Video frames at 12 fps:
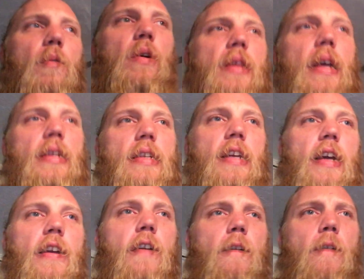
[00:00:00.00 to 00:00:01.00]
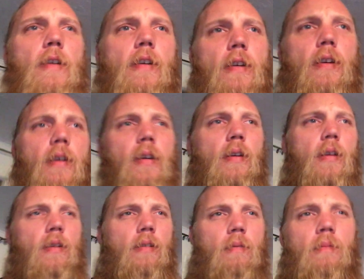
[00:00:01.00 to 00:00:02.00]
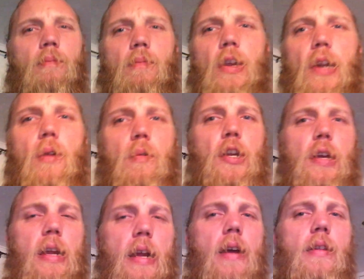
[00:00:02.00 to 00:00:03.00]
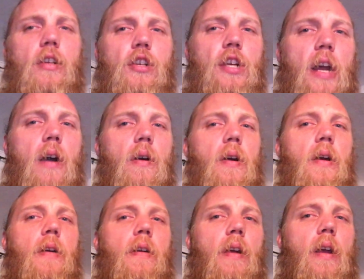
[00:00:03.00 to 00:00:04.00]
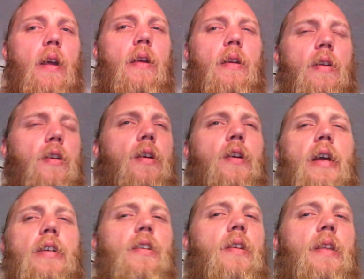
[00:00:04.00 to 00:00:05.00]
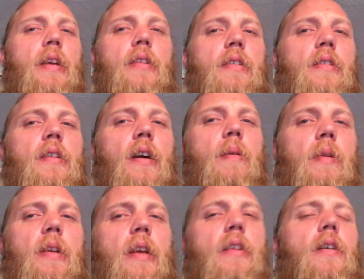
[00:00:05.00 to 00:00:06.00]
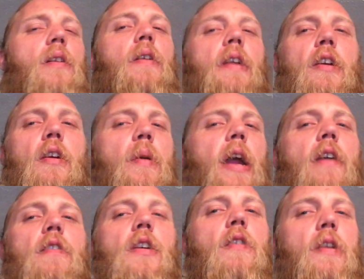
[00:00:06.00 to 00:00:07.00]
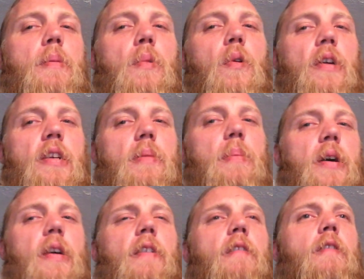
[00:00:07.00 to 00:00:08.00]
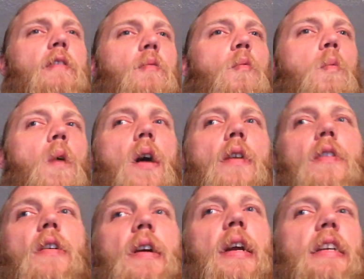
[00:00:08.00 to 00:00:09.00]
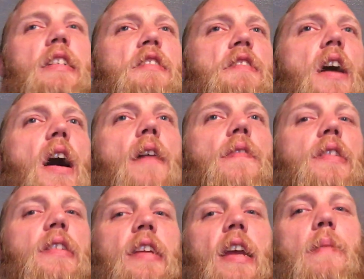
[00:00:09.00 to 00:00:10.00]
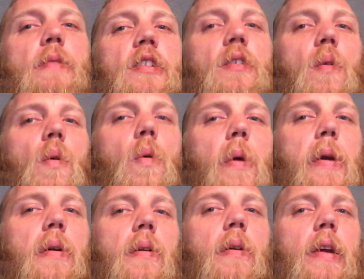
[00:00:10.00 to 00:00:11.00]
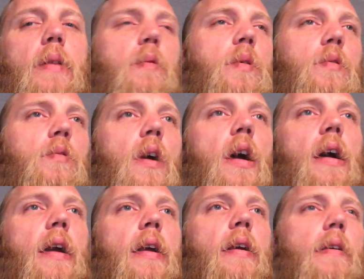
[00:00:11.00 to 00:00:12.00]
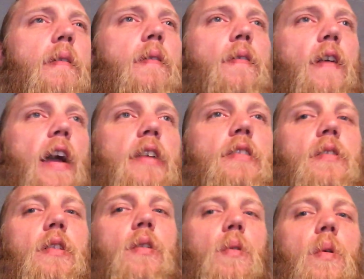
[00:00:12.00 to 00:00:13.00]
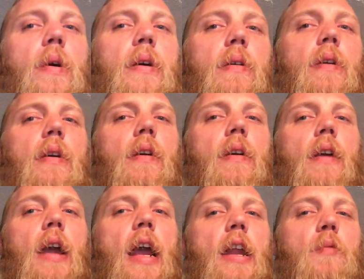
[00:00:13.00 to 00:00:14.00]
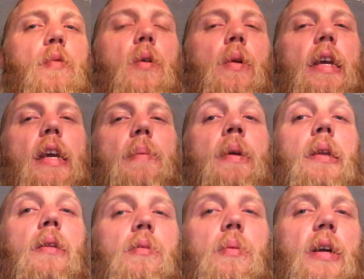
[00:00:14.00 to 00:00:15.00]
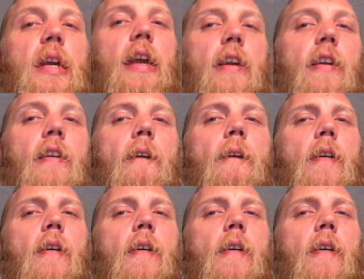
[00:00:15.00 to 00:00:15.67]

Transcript: with that said, when you get out of the shower, you guys are going to think this is dumb. It's already, your hair is already moist, but water is not the same as oil. It will dry faster than oil, and it won't keep it lubricated.